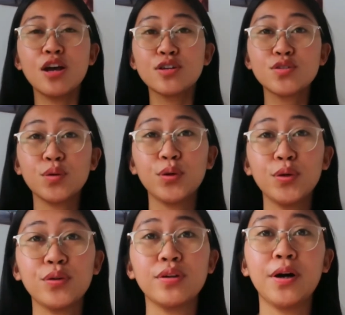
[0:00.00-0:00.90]
So
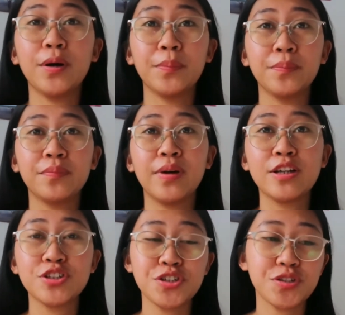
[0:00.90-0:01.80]
yun,
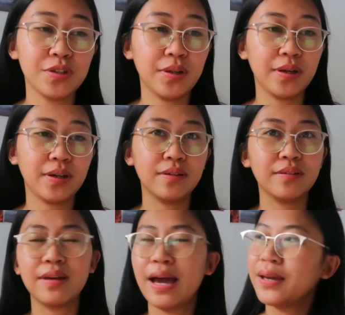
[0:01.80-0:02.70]
I just like,
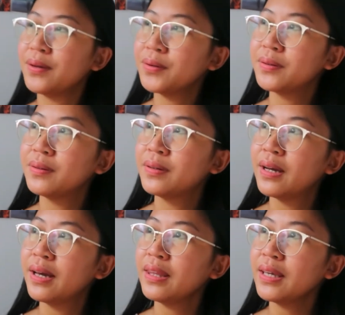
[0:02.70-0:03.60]
I
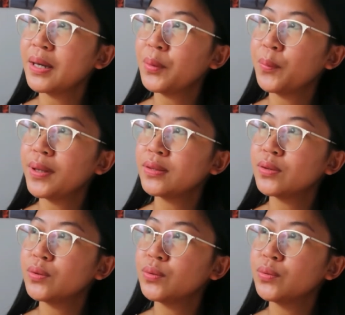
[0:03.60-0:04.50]
think I went
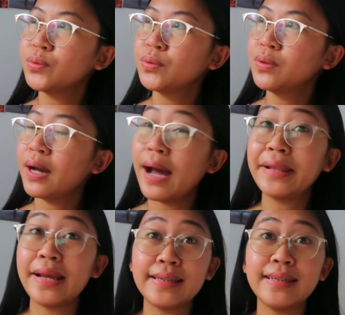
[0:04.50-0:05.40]
to
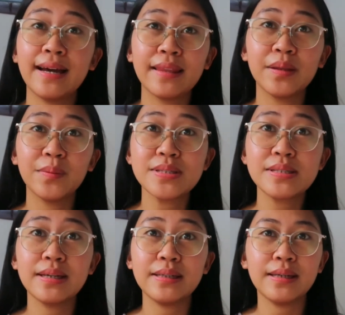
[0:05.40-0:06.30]
Naiya. That was
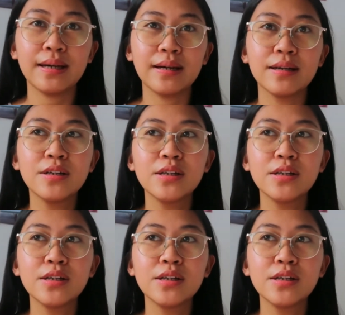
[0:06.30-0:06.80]
Naiya.